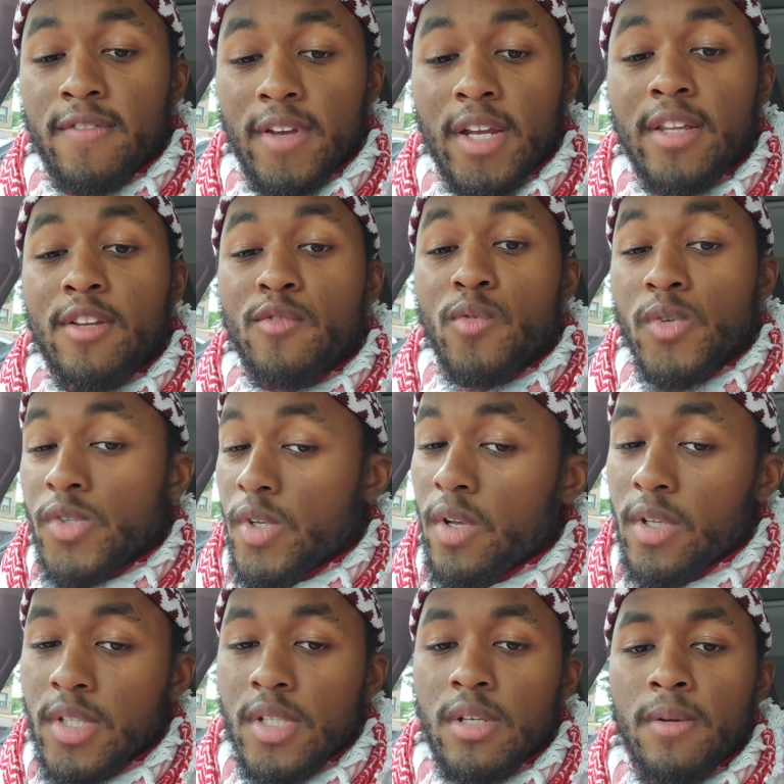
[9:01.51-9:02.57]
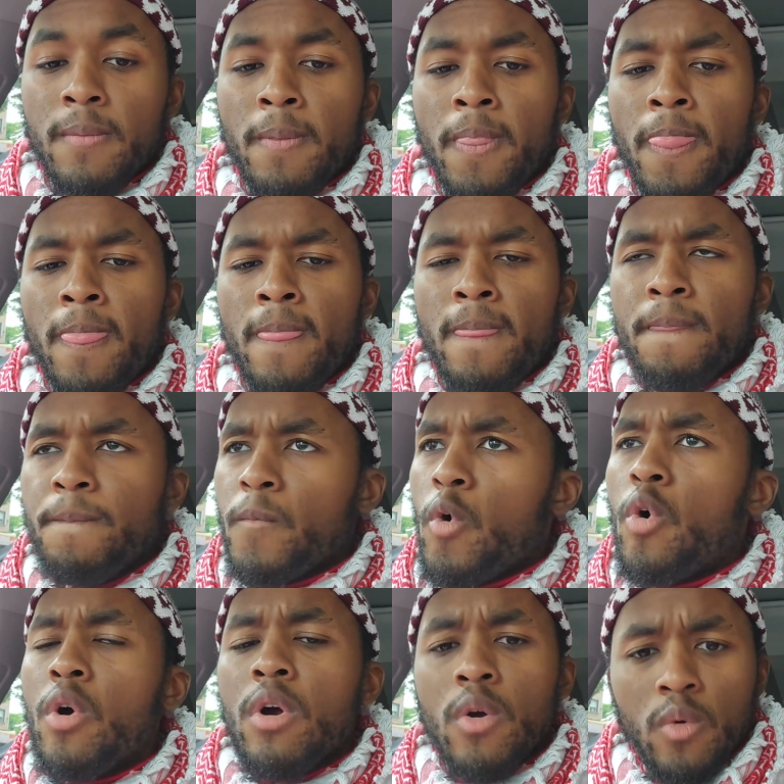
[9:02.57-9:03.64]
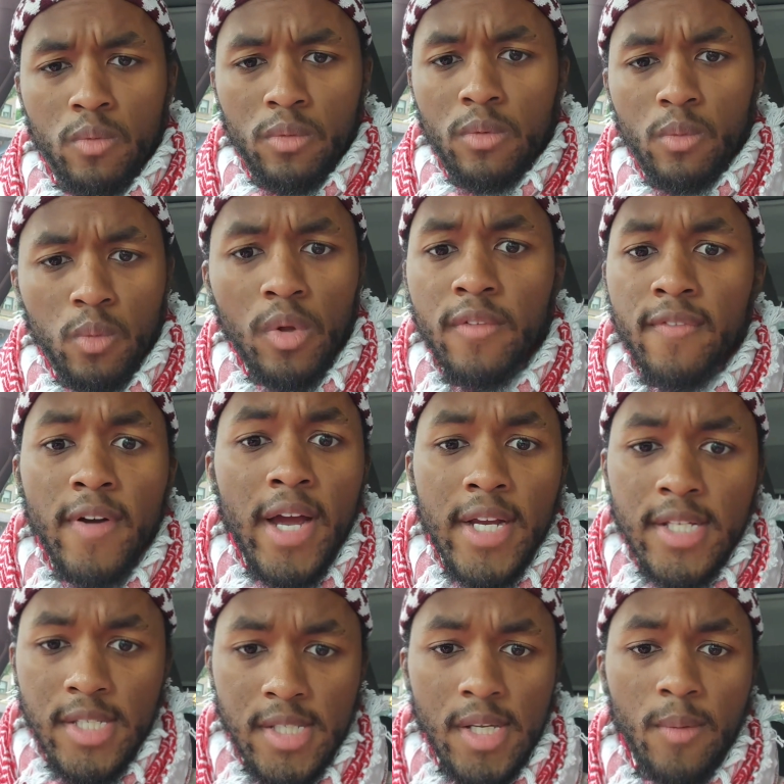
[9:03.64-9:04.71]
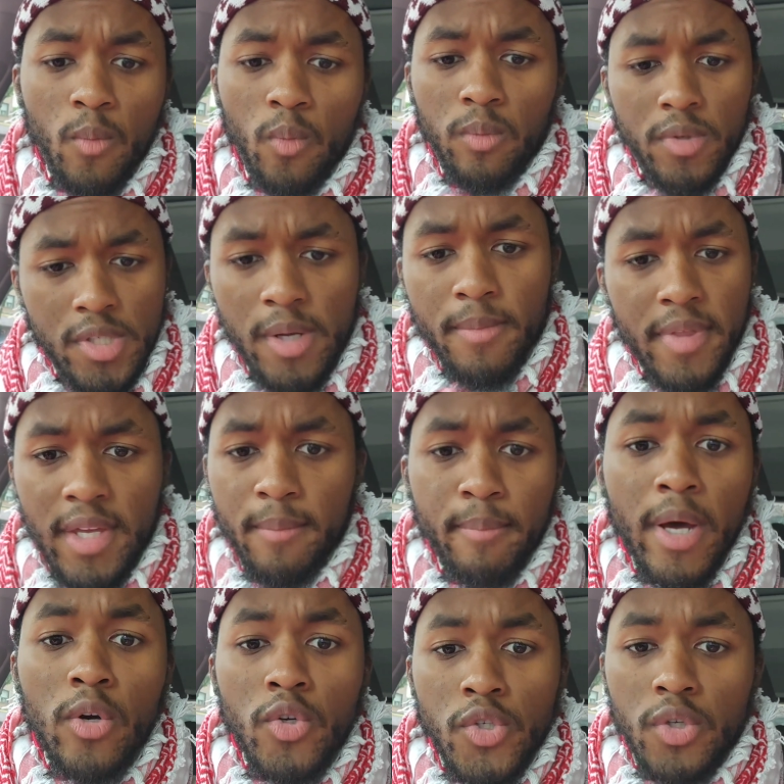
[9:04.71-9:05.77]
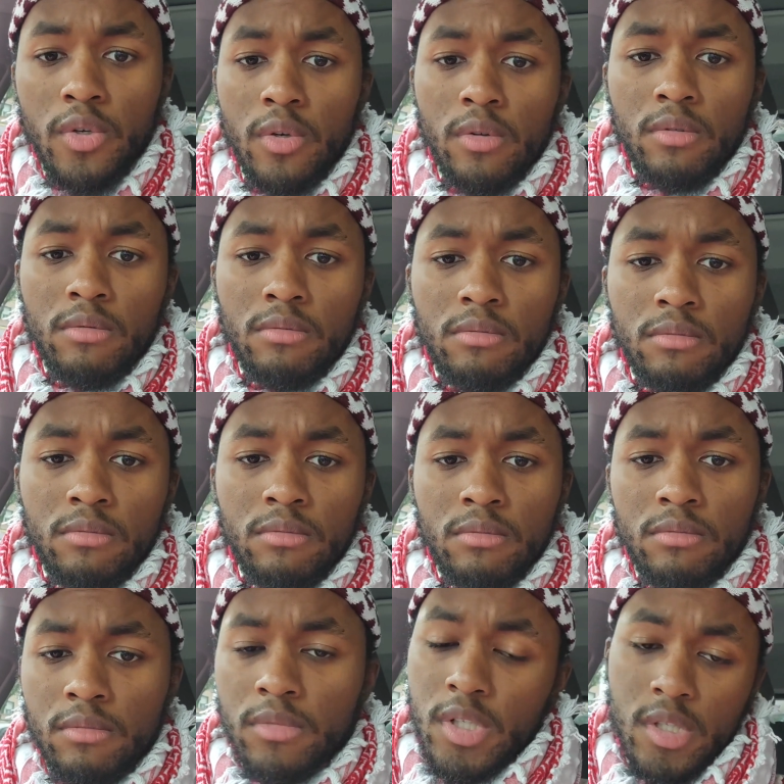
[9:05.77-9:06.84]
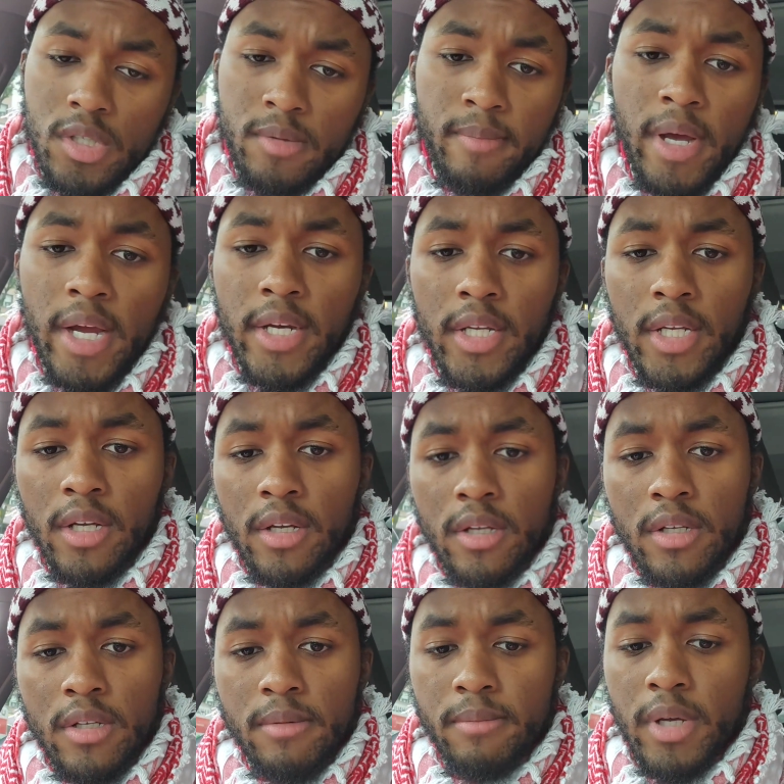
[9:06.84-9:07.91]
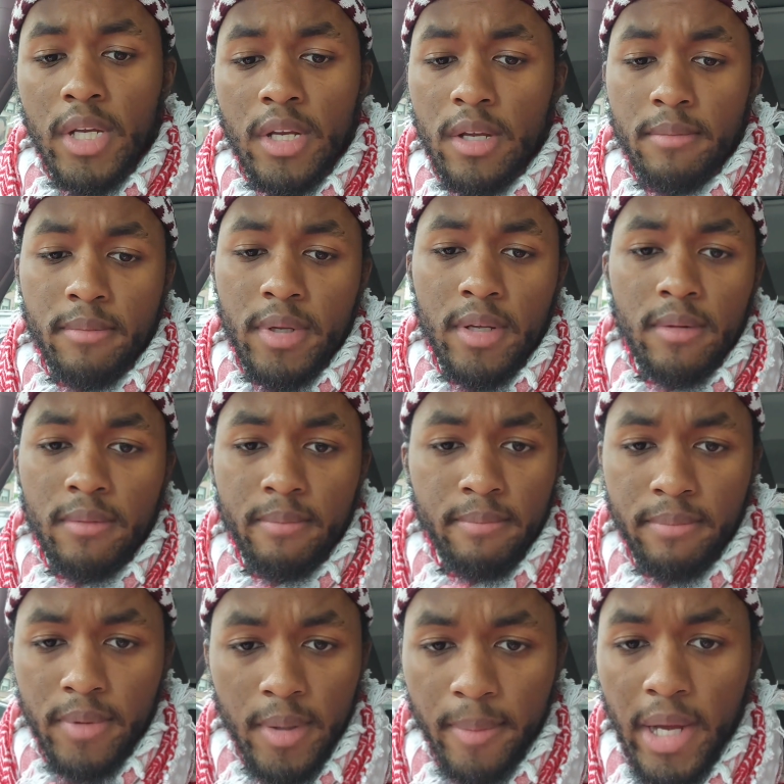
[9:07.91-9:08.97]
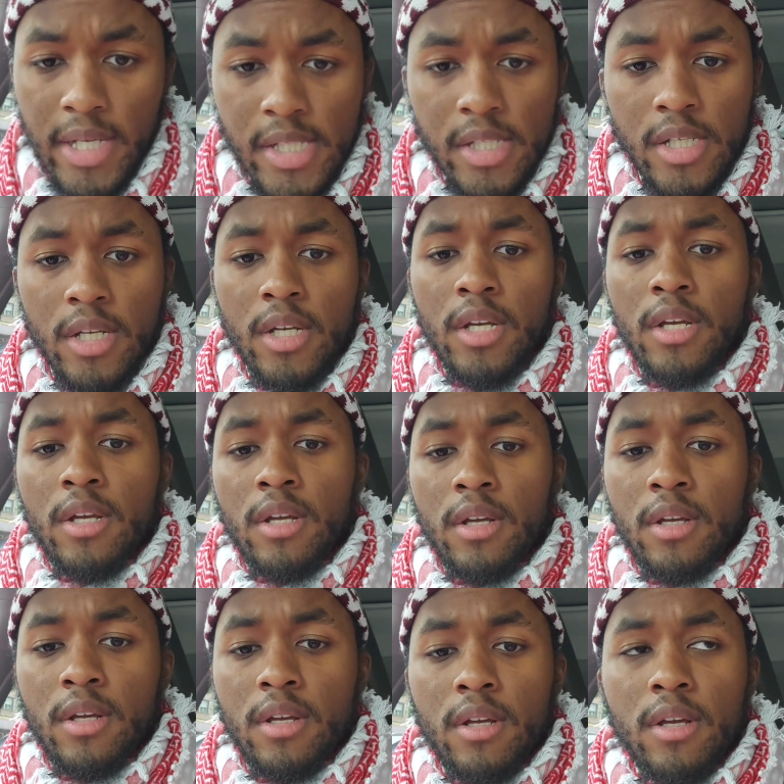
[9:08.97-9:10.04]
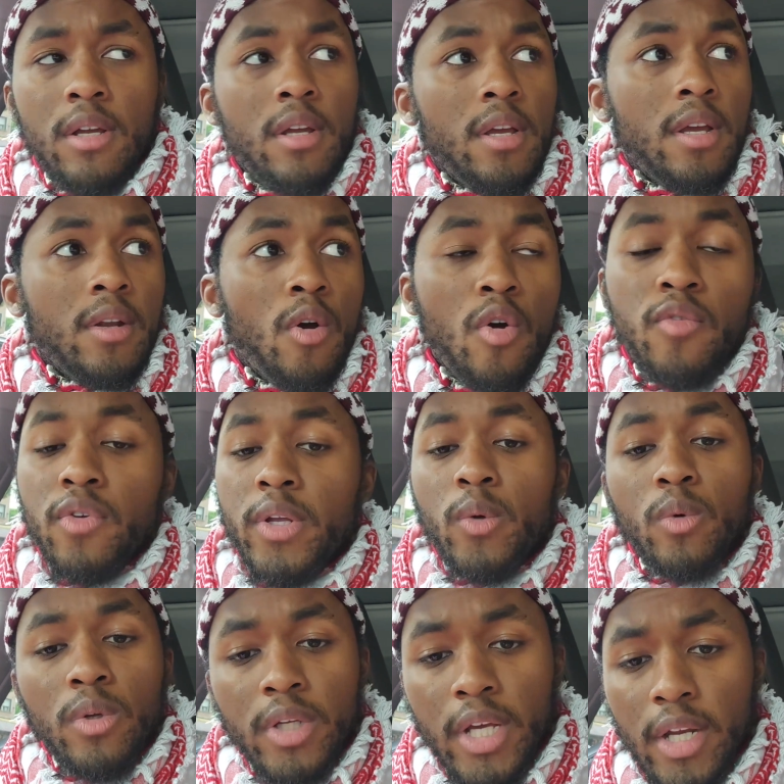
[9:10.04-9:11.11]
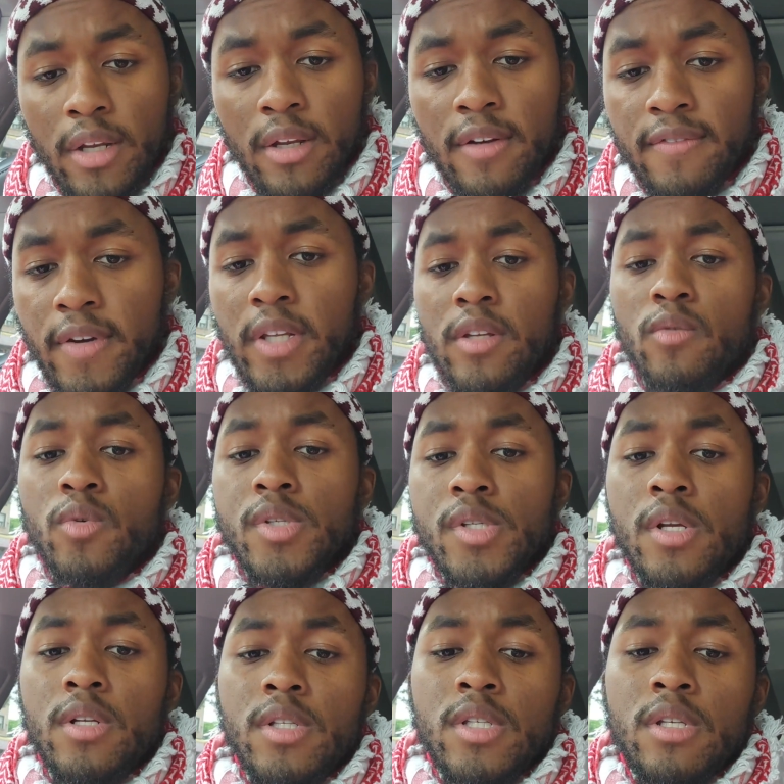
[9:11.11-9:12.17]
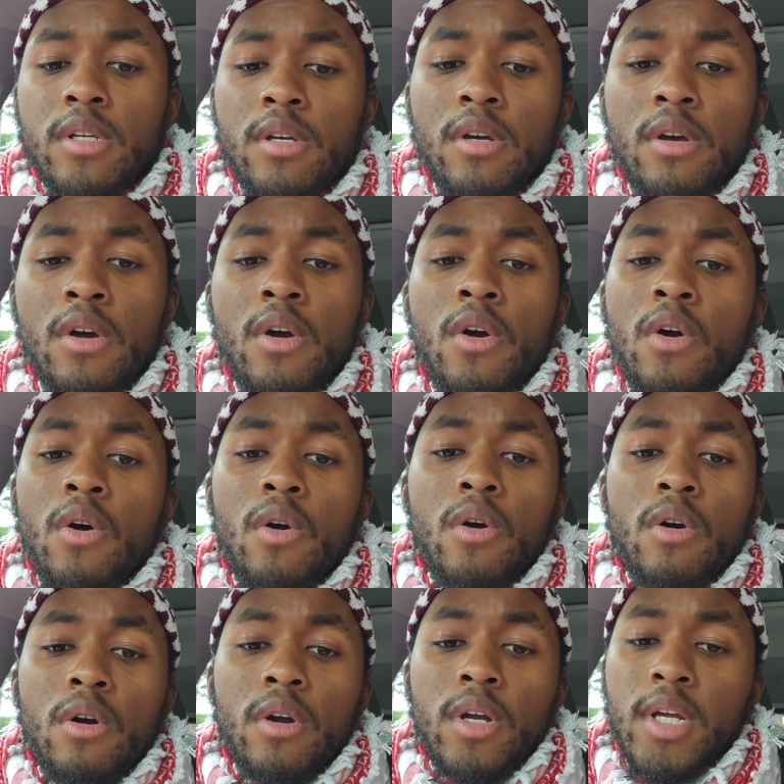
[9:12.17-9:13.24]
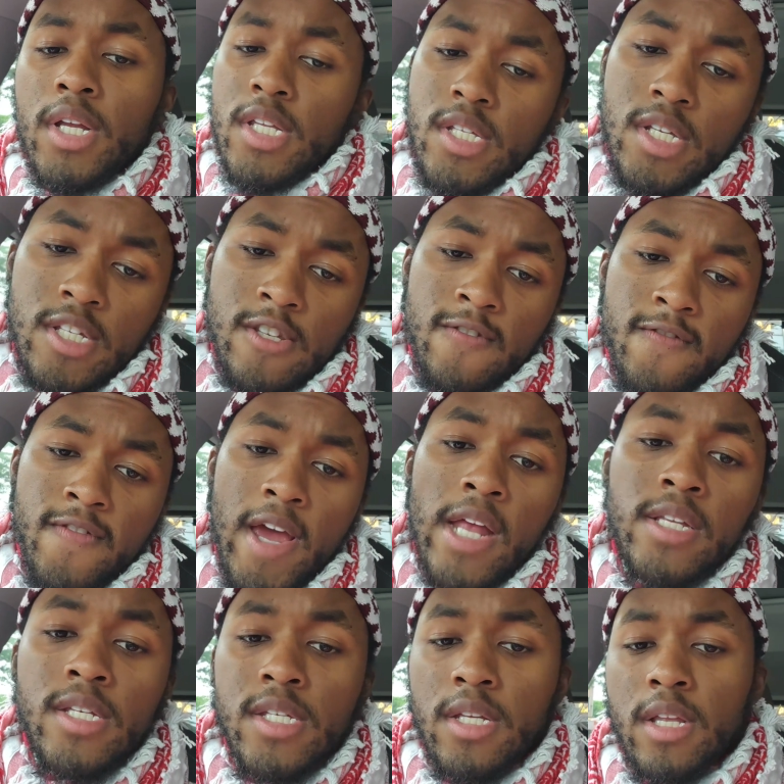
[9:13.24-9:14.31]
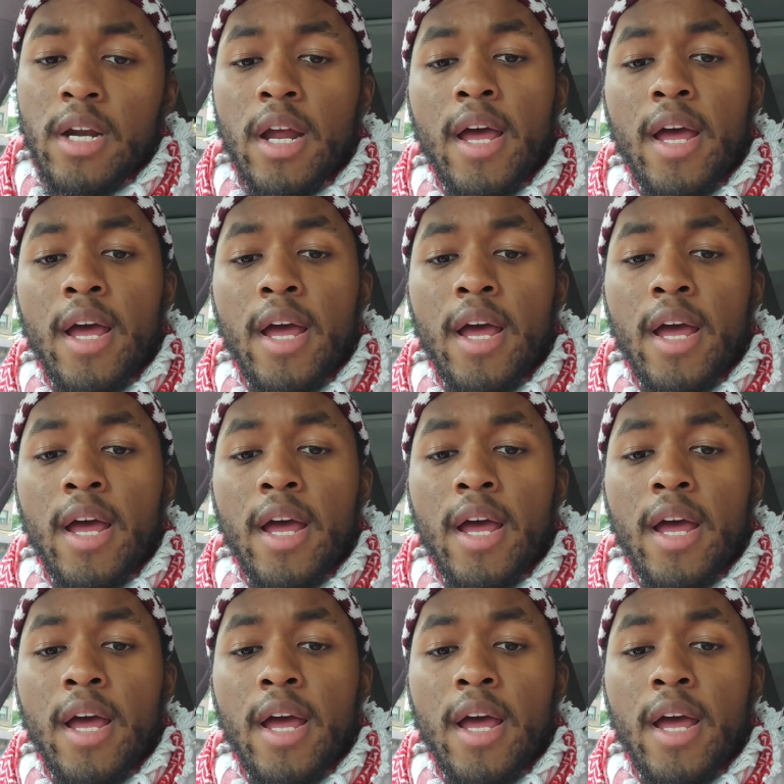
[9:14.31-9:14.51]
result, or we'll find something better to do. This is my idea. It may not be the best, and hopefully we'll get effective results. Or it's just a fantasy that I have.